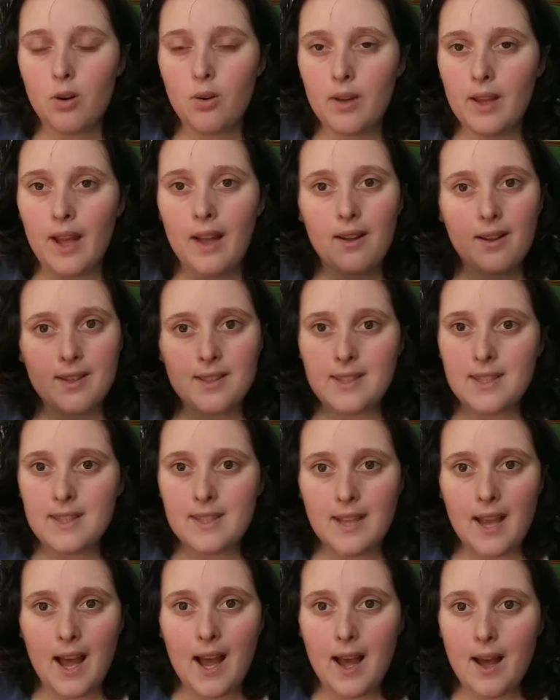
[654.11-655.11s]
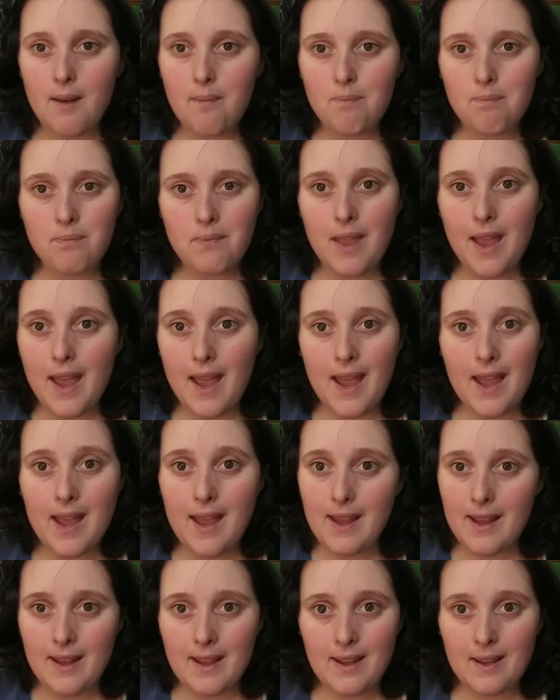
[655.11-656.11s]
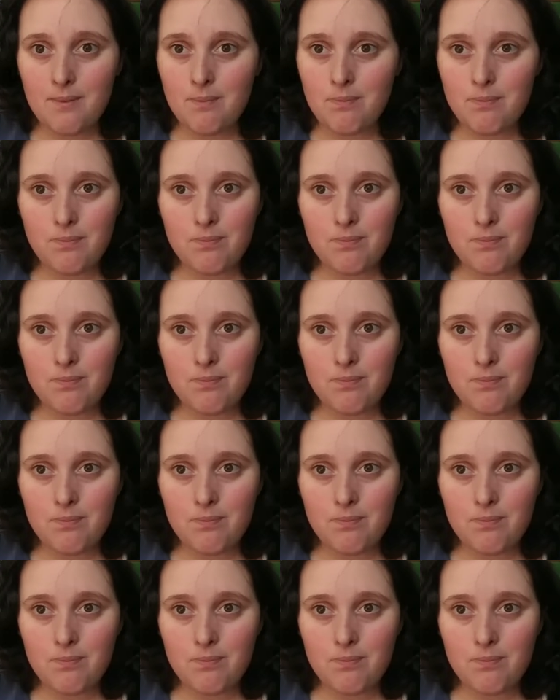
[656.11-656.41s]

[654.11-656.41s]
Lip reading: Galaxy Tab A